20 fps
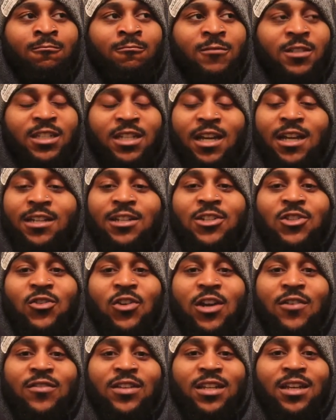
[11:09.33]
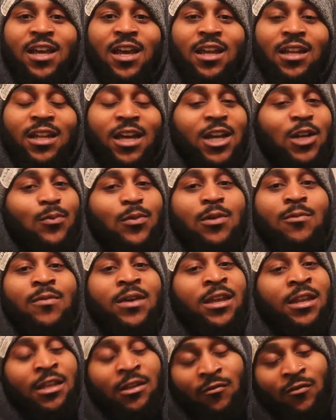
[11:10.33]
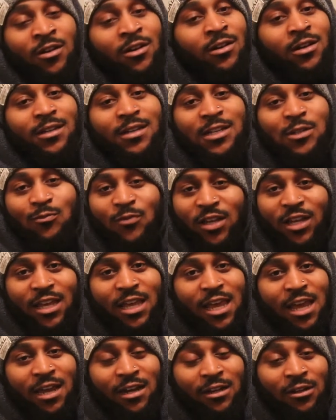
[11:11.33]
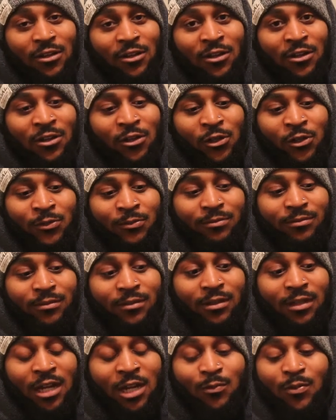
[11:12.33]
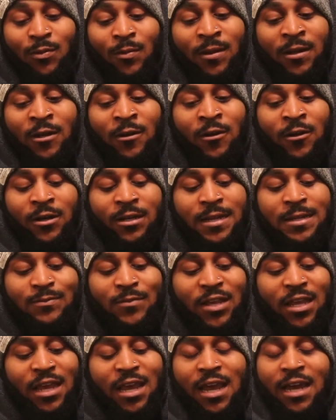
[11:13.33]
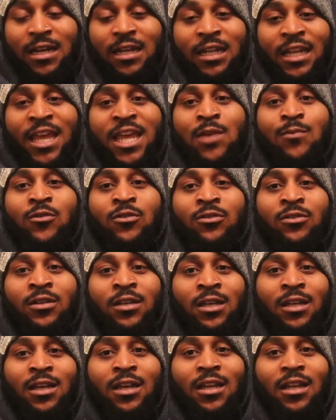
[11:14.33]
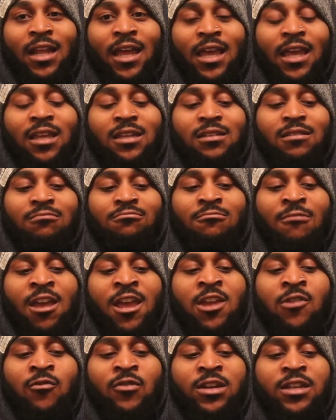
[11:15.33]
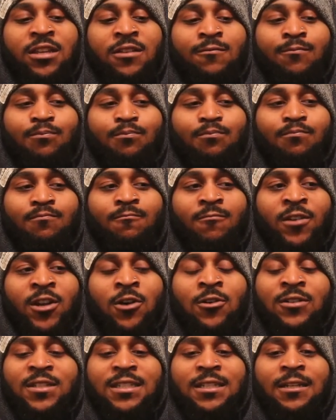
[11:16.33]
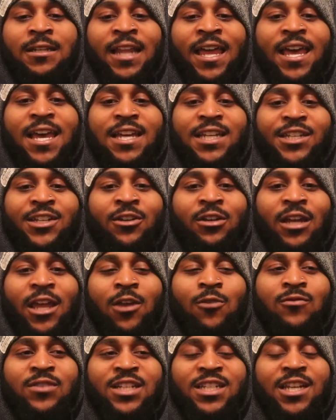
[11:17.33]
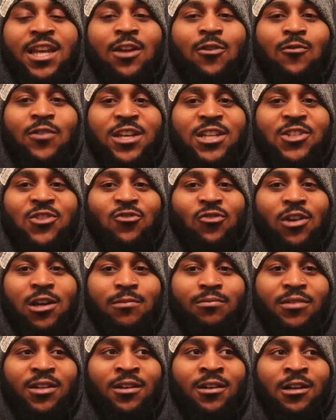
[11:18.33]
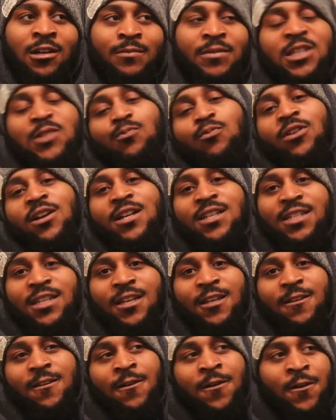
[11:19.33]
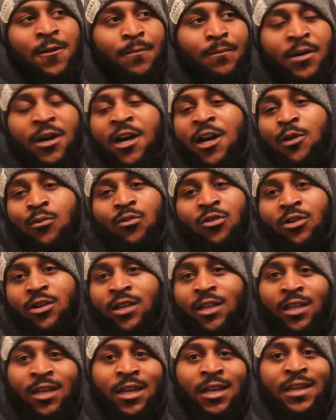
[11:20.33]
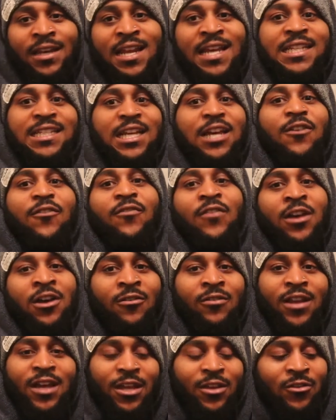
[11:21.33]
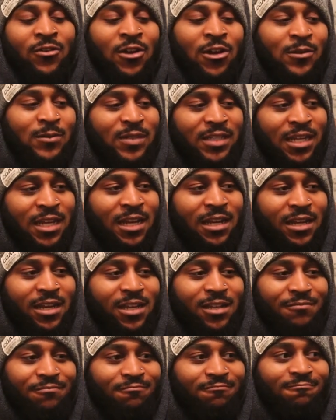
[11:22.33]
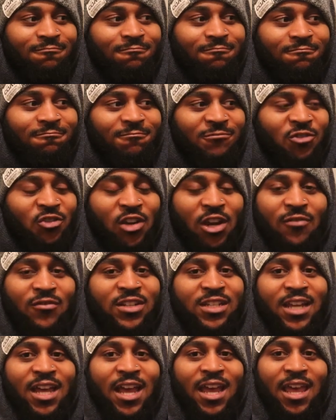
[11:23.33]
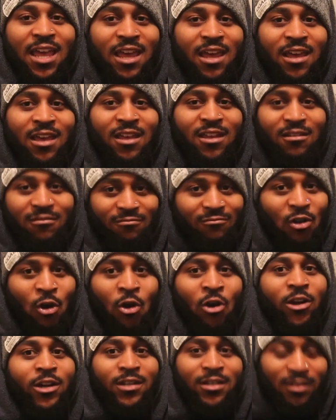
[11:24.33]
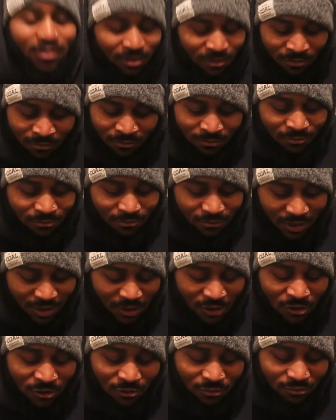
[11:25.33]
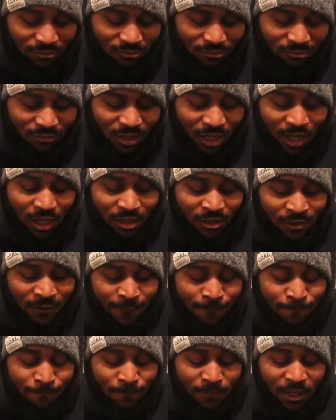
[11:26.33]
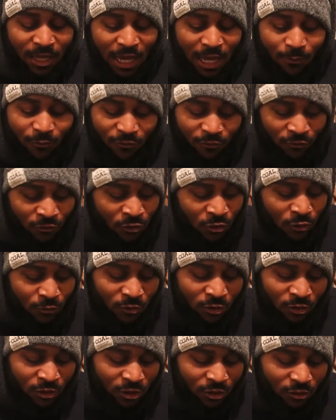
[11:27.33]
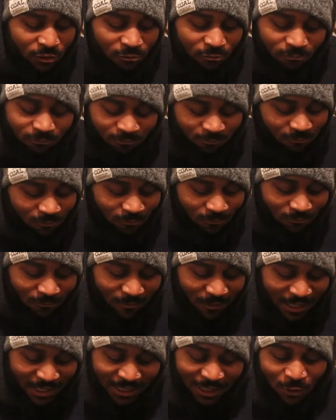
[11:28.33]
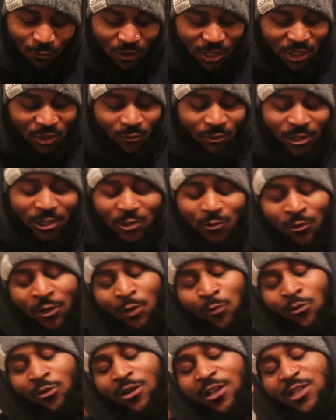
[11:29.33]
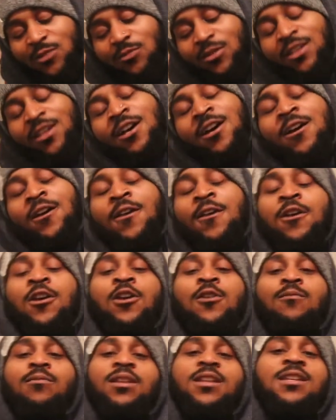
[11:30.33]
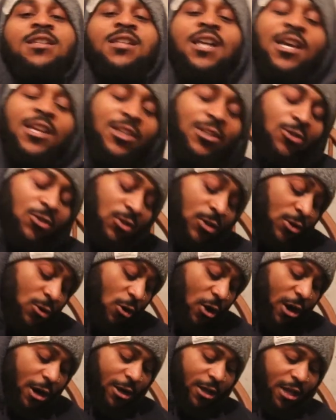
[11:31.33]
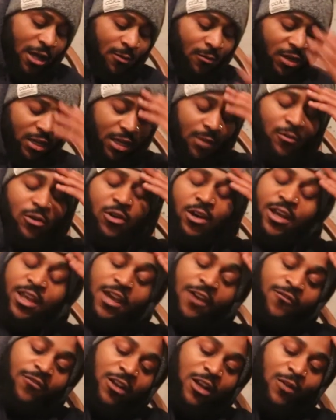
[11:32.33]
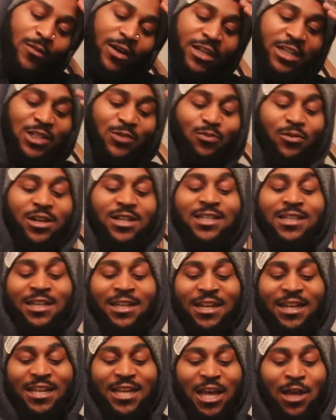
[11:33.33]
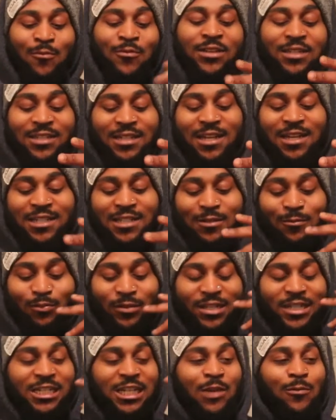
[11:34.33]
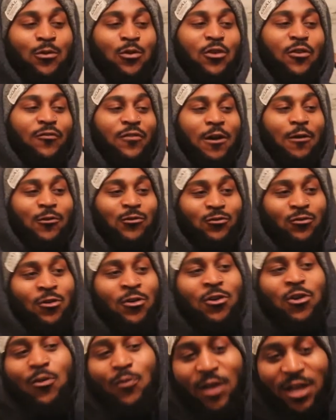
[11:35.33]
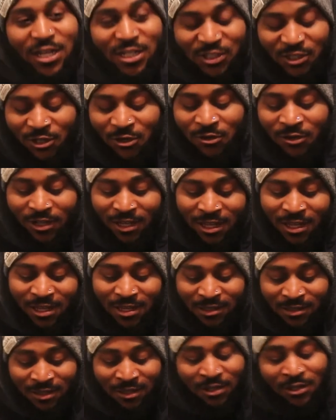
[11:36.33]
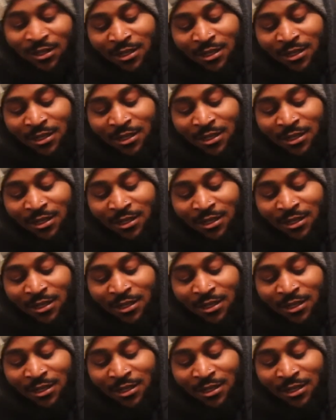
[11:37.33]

Shout out to Travis Scott. A lot of people ain't even know that this man had a, um, a lot of people ain't even know that this man had a label. Like, I didn't really know till last year, like when Sheck Wes dropped uh, his project, um, Mud Boy. That's how I found out, you know what I'm saying, that Travis Scott had artists. So, yeah, happy for him, you know, let's see what twenty twenty brings. But, yeah, please like, subscribe, comment, let me know how y'all feel about this project in the comment section. Please let me know if I was wrong about certain things.